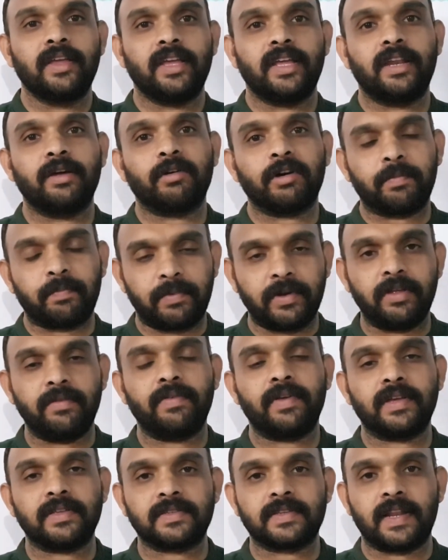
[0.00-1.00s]
in our
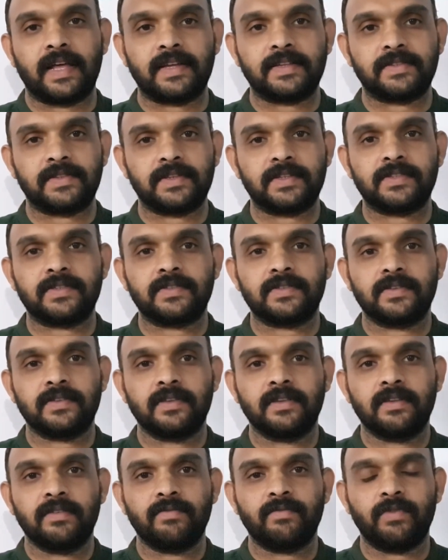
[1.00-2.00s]
previous
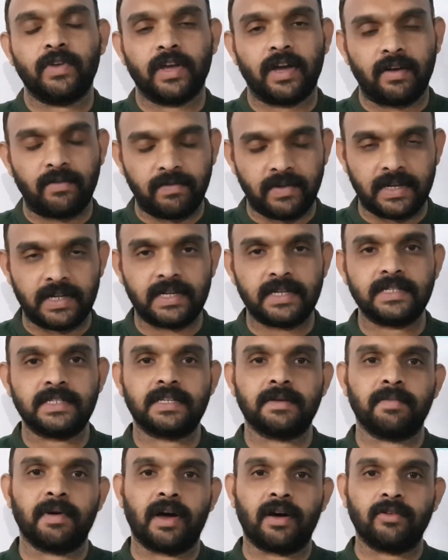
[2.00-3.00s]
classes, we have learnt
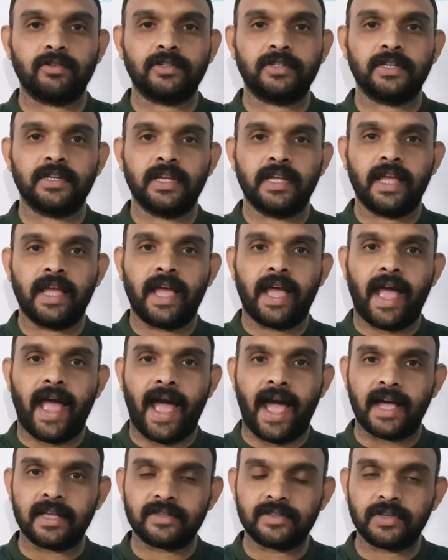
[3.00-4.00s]
about
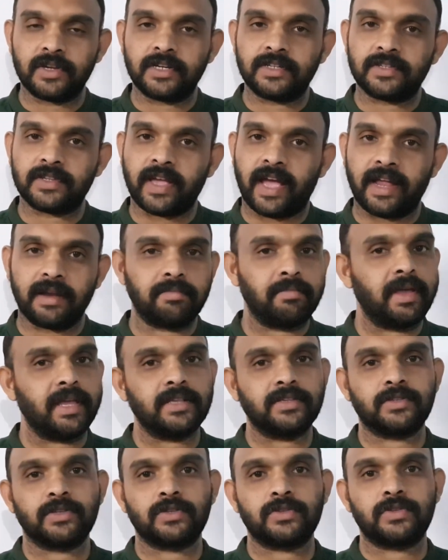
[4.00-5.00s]
acids and
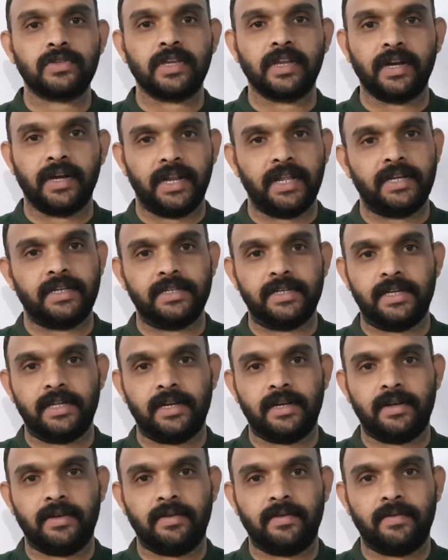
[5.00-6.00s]
bases in
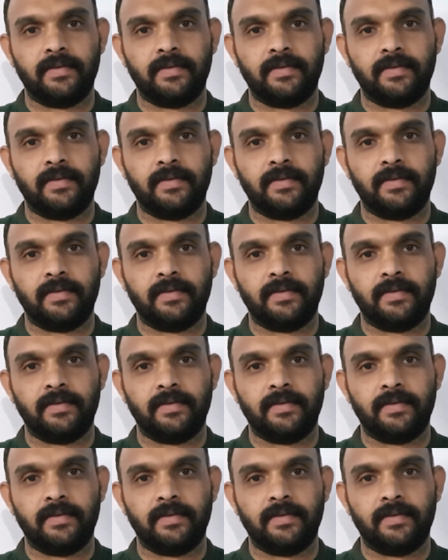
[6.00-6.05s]
detail.